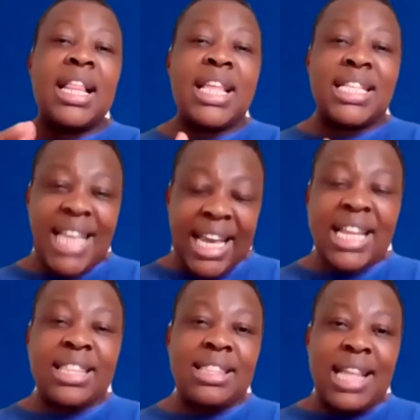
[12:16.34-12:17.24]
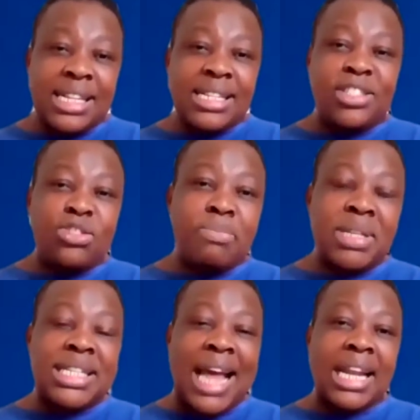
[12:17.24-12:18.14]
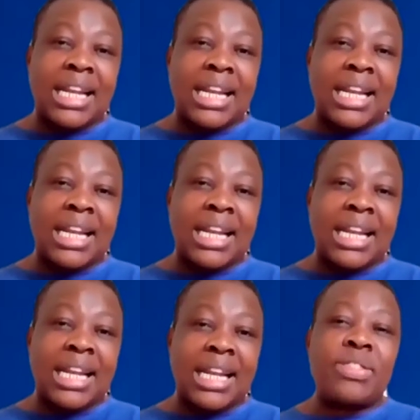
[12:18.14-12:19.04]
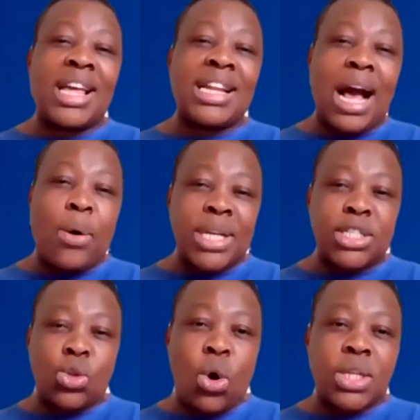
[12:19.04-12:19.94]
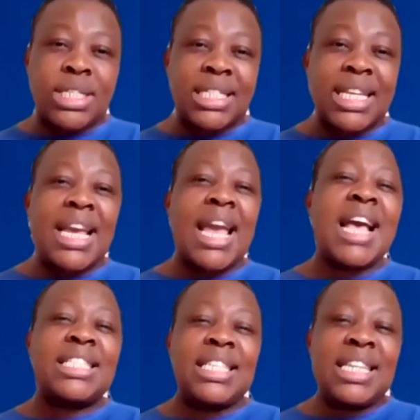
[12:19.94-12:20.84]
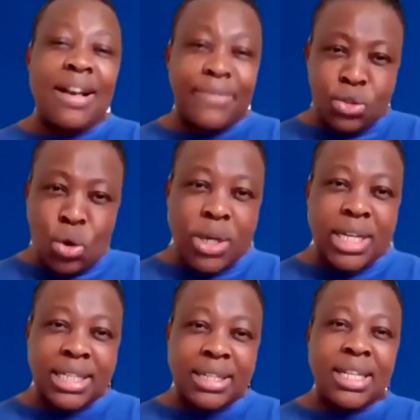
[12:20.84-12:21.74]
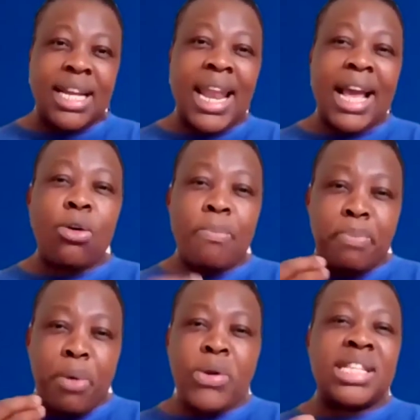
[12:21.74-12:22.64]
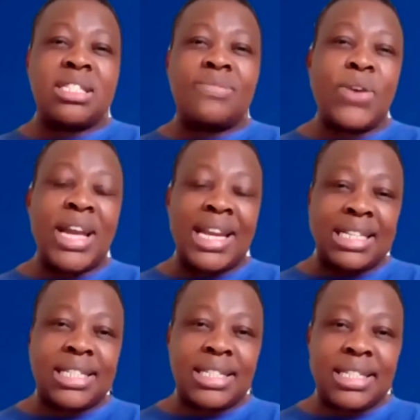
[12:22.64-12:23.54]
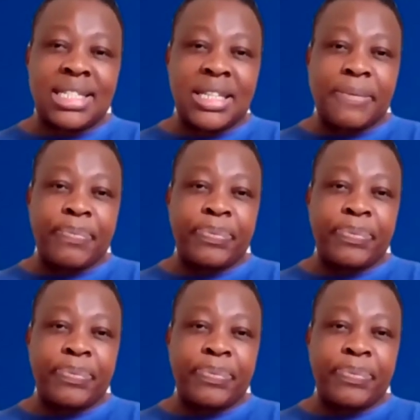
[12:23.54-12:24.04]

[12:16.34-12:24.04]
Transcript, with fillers: The second thing that needs to be done is to make sure that our stores has enough stock, like components for electricity.